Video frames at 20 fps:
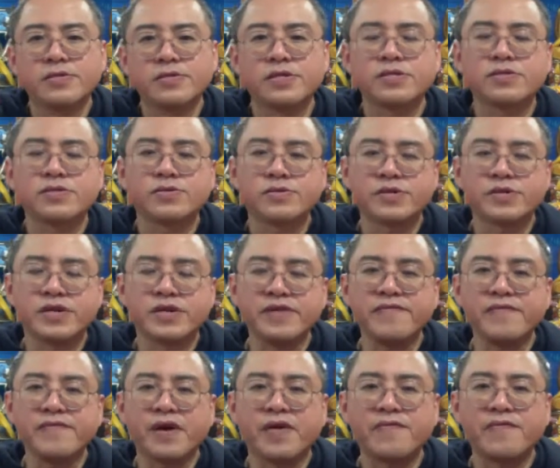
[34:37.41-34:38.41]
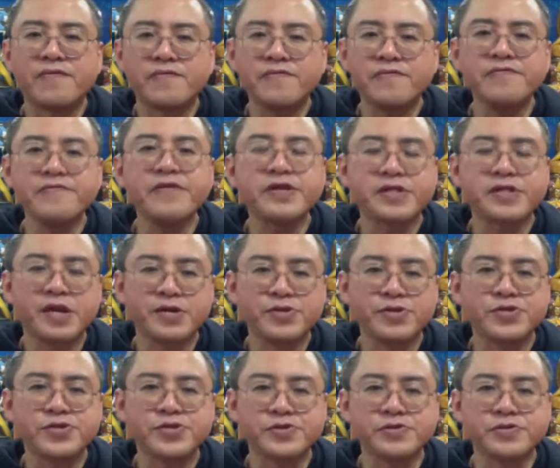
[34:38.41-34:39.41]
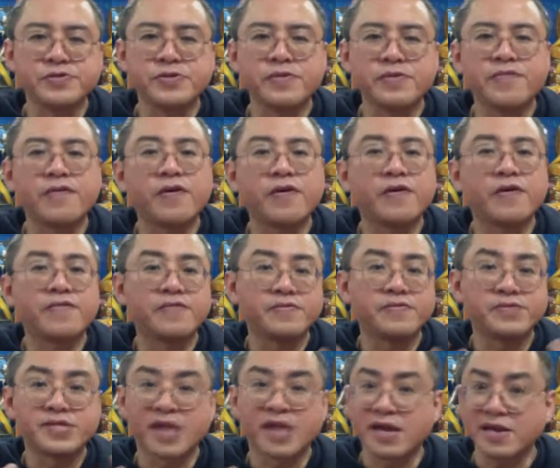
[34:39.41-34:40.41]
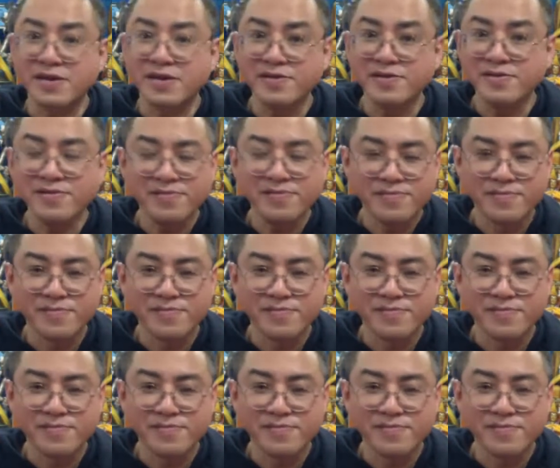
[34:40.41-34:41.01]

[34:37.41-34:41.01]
Just to give our full attention for a few seconds,